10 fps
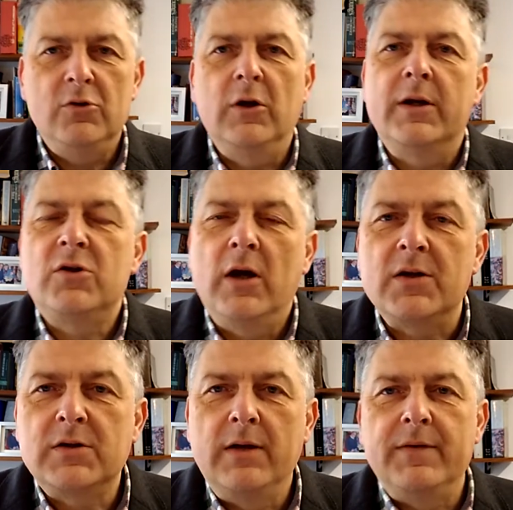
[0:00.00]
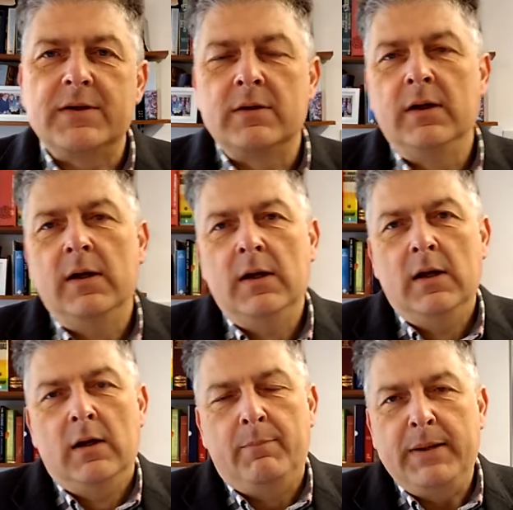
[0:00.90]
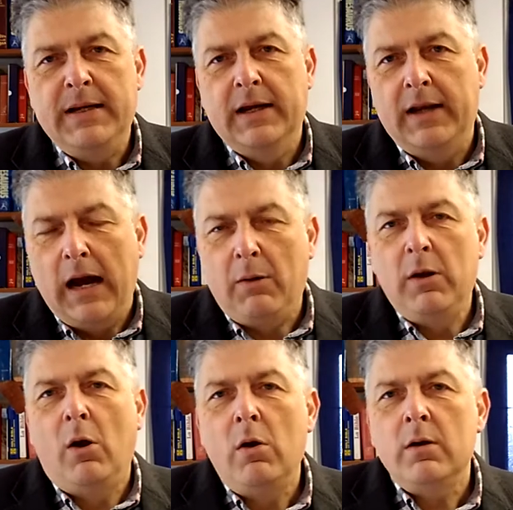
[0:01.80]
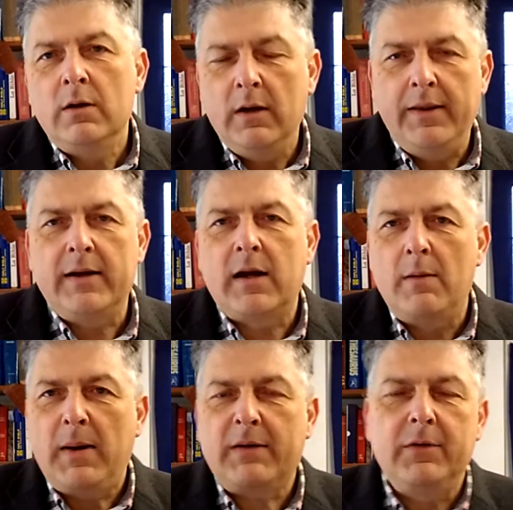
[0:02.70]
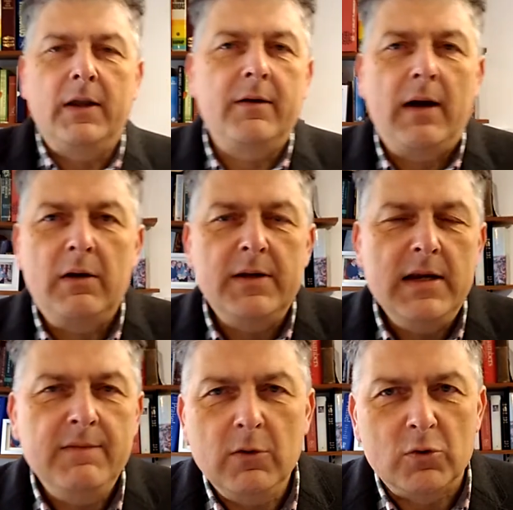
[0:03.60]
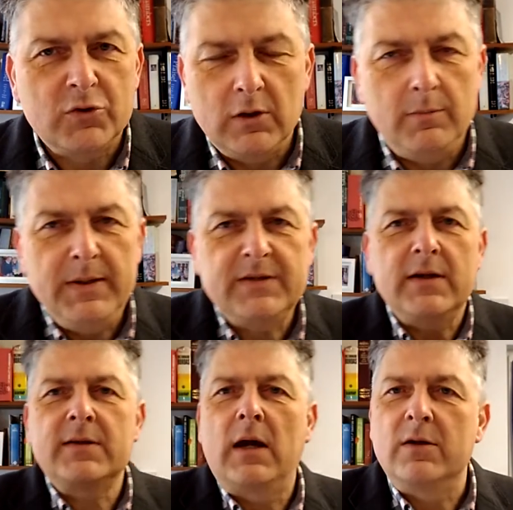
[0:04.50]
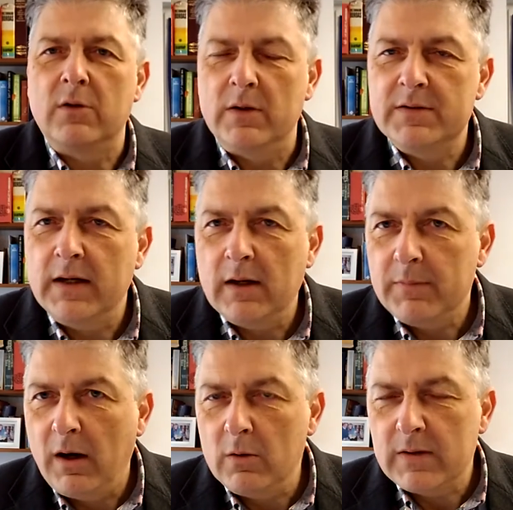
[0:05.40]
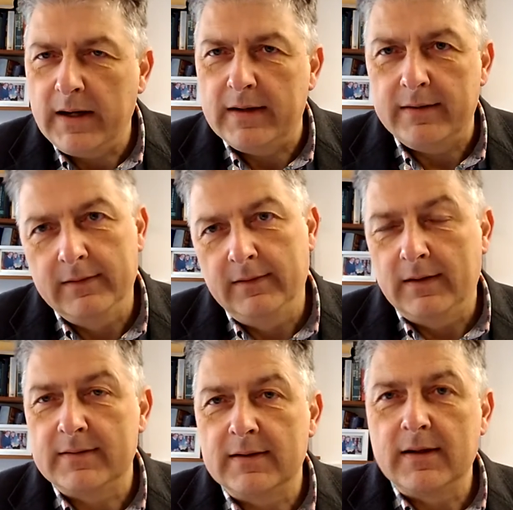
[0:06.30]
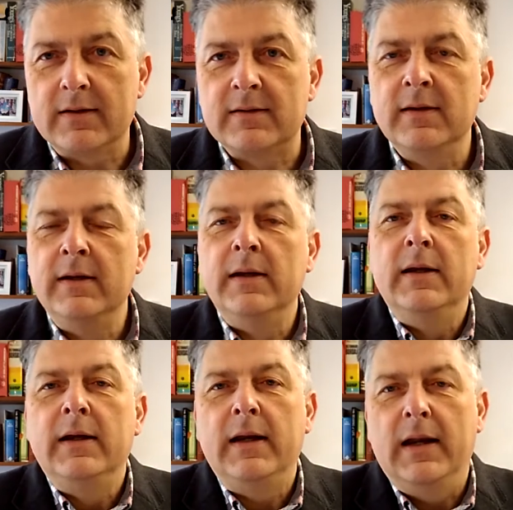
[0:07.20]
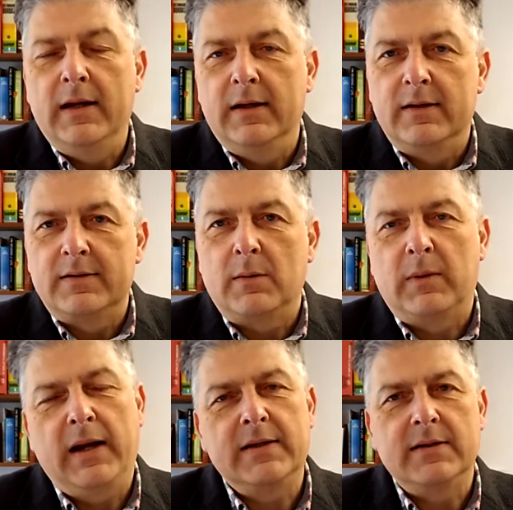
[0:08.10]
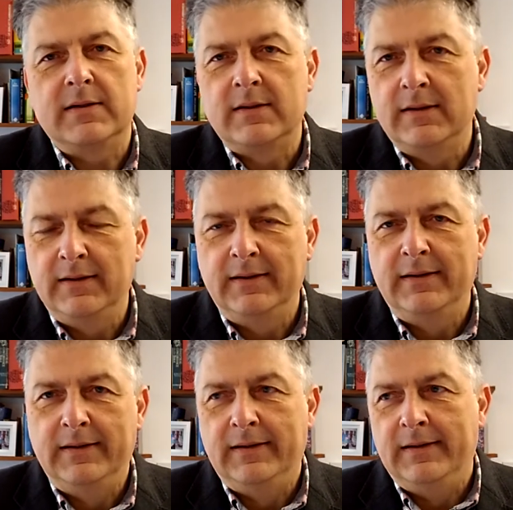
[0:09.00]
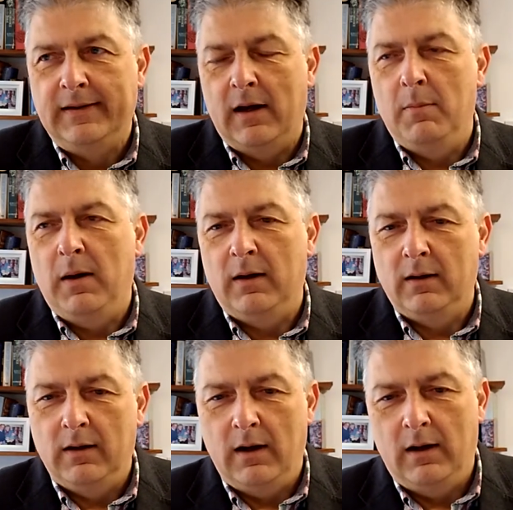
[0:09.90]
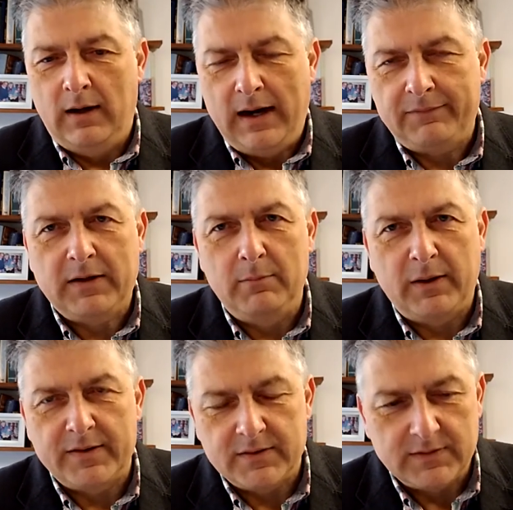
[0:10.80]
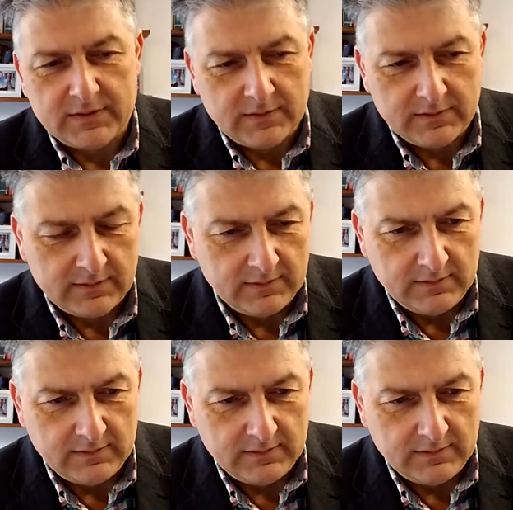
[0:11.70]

Should a church service be an hour long and then come back for another hour in the evening? Or should it be 6 hours long and take up the whole day, as it does in some cases among our African brothers and sisters?